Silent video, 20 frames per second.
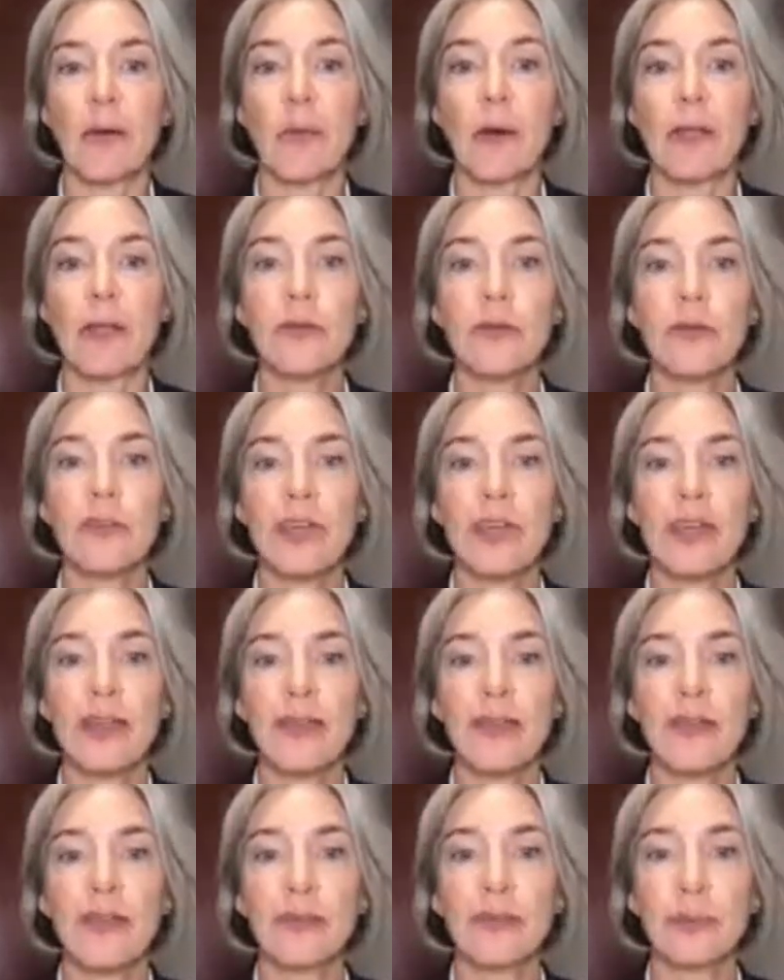What you see
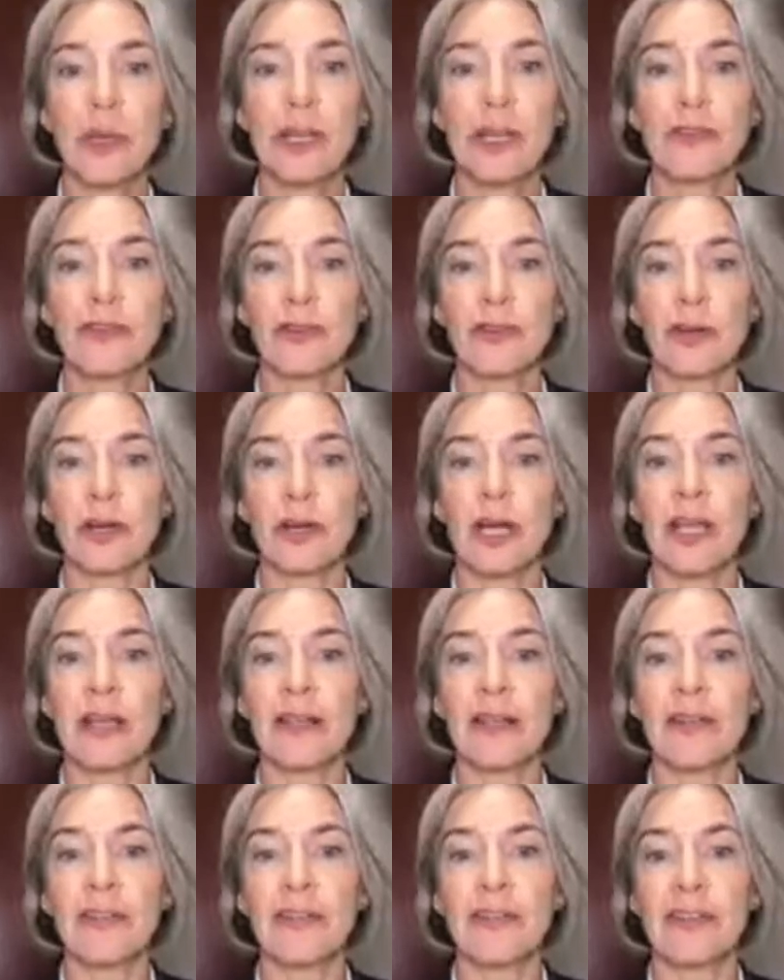in this picture
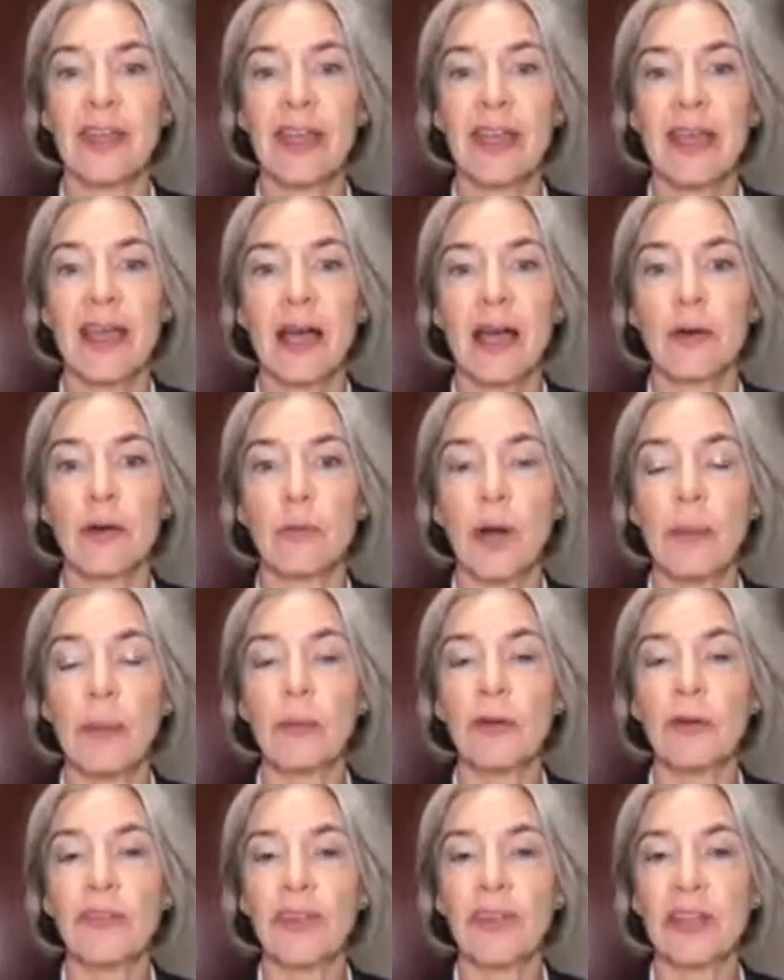is a
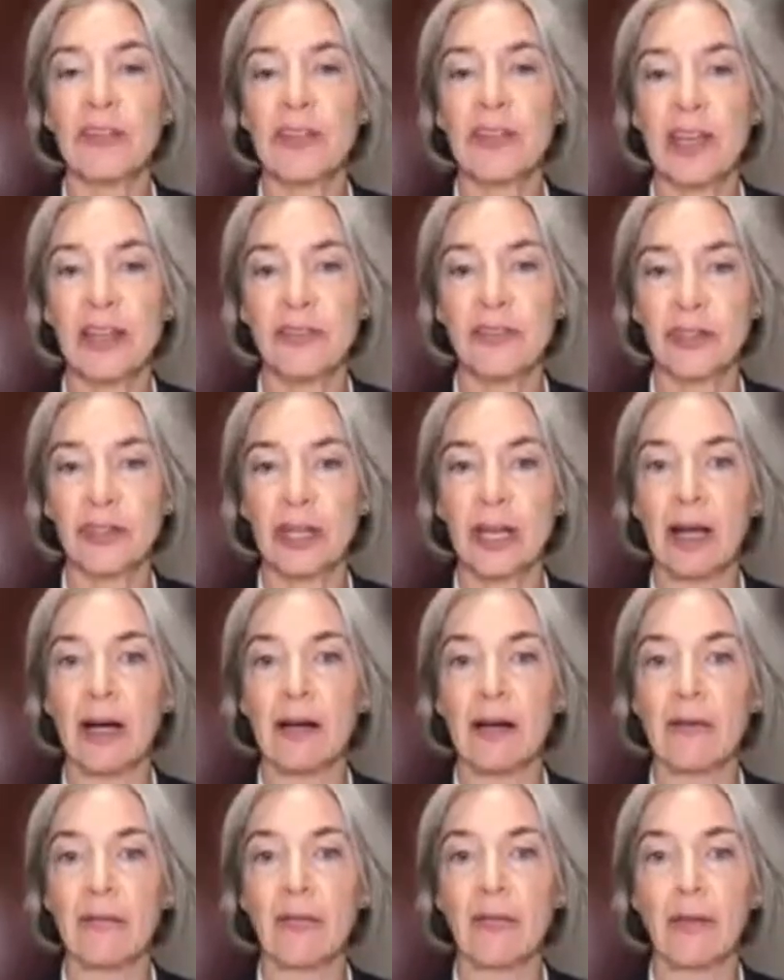representation
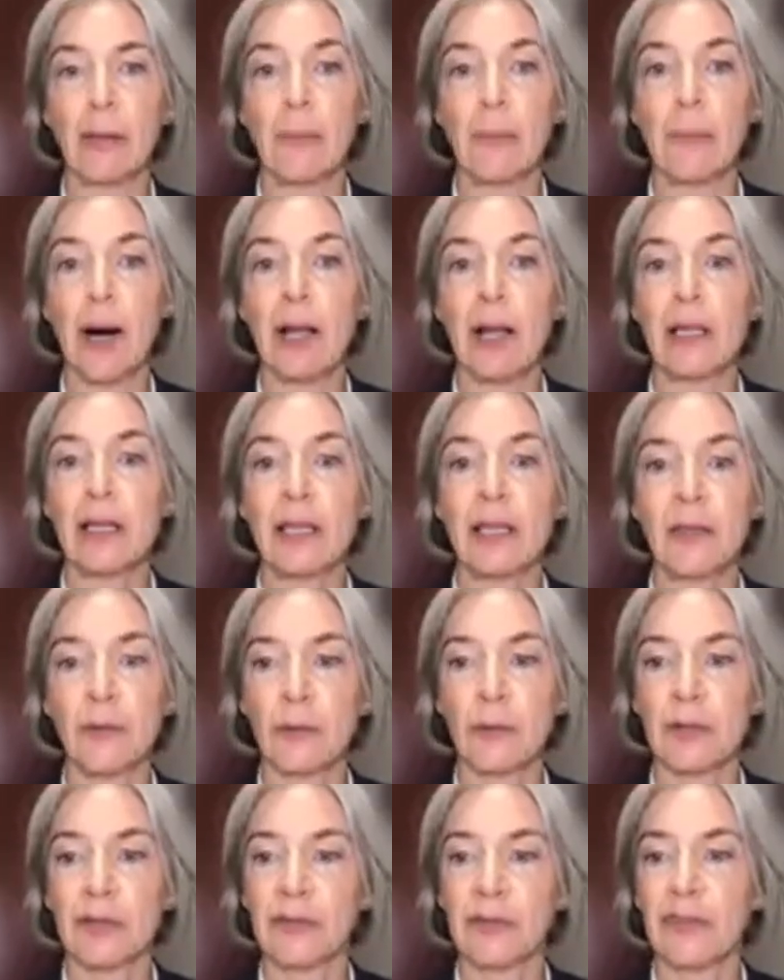of the
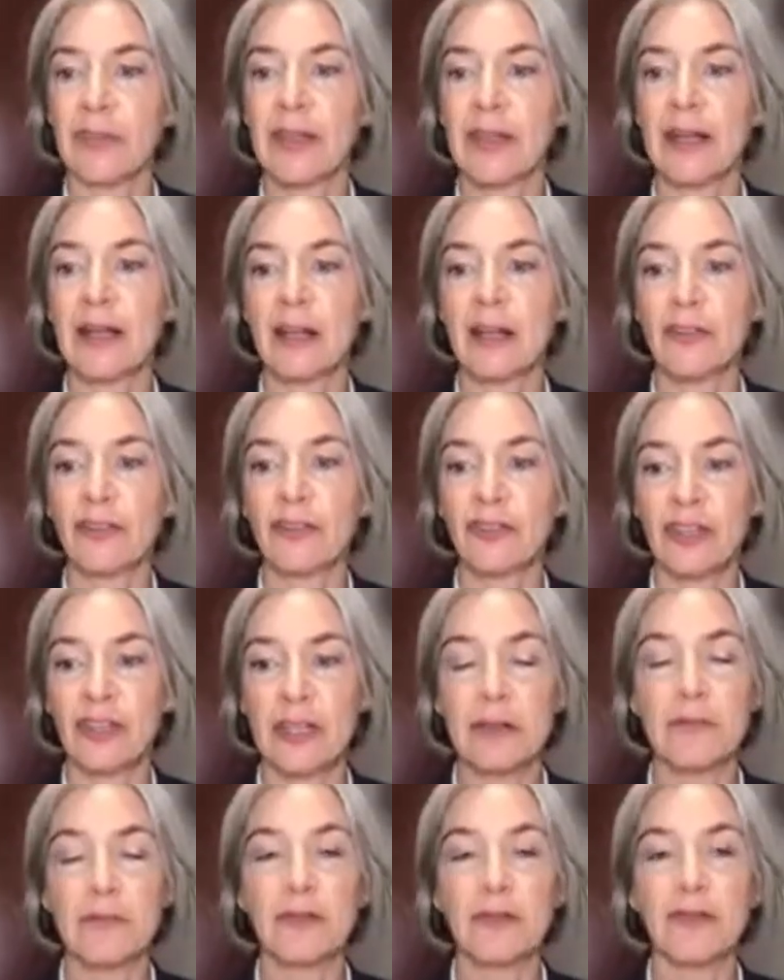molecules that
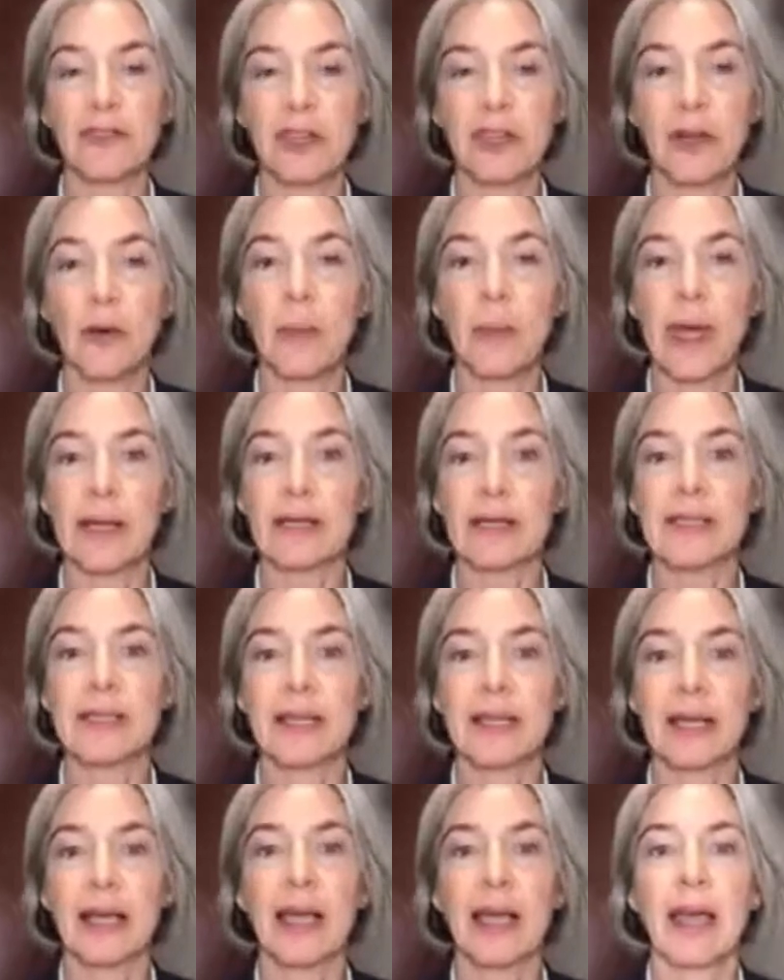achieve genome
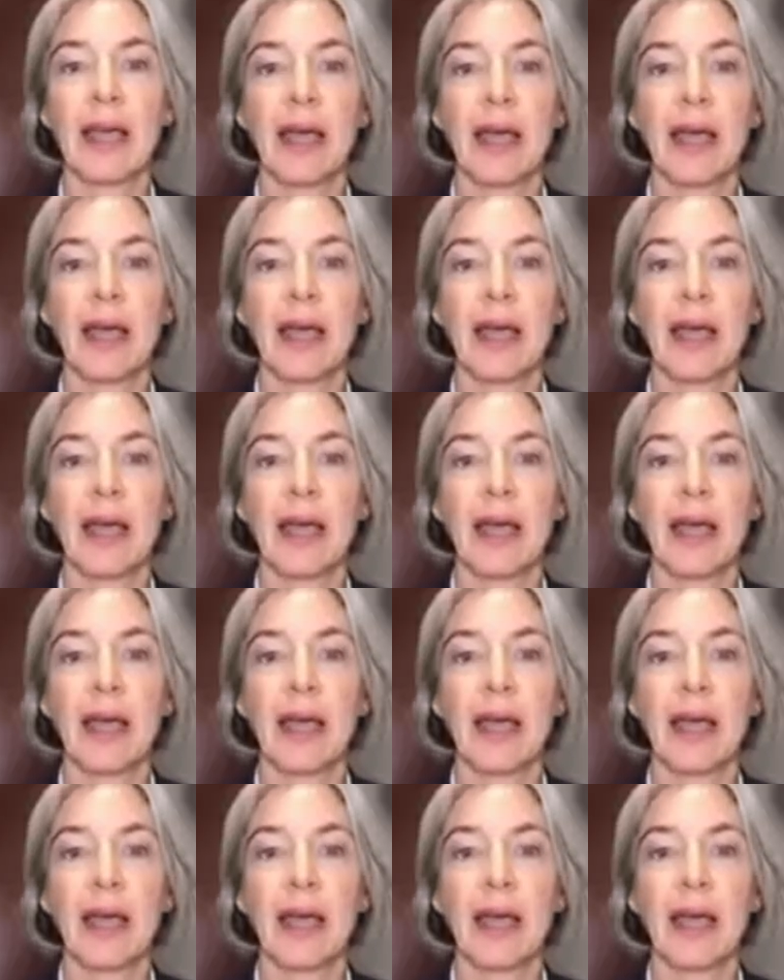editing.